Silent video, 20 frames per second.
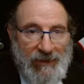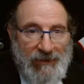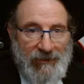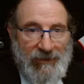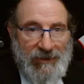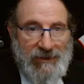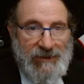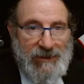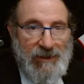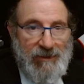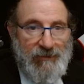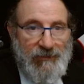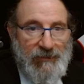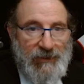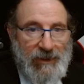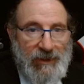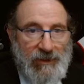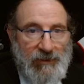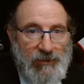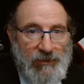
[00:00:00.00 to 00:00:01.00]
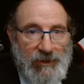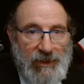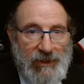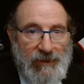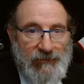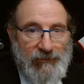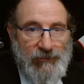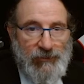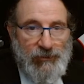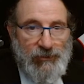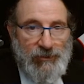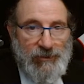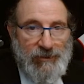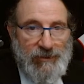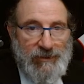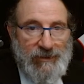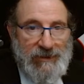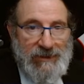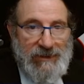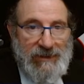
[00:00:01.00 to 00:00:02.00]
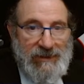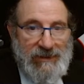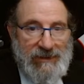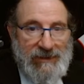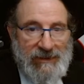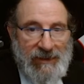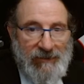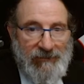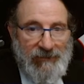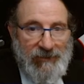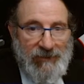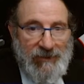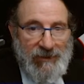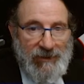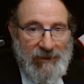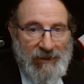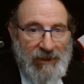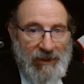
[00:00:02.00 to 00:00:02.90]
the same thing, will have rook d7,